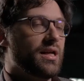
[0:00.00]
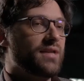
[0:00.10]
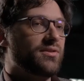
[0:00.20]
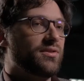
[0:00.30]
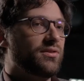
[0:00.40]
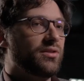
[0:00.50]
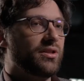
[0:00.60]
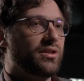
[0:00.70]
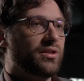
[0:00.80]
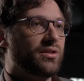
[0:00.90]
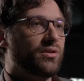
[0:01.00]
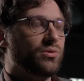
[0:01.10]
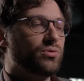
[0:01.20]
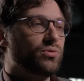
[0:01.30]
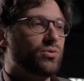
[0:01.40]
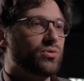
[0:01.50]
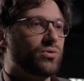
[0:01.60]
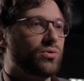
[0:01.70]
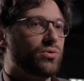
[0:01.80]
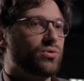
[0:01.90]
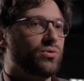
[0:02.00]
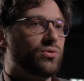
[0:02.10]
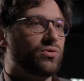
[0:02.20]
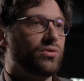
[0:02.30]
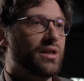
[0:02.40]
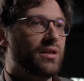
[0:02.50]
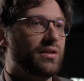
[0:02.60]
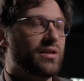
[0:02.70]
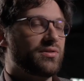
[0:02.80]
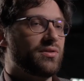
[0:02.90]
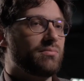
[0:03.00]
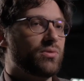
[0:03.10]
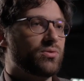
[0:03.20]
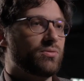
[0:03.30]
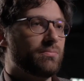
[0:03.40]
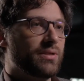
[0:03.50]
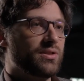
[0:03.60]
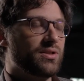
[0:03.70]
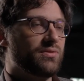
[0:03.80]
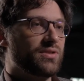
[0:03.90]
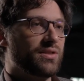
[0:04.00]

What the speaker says: As the all-new Tucson, also Tucson N Line has the most comprehensive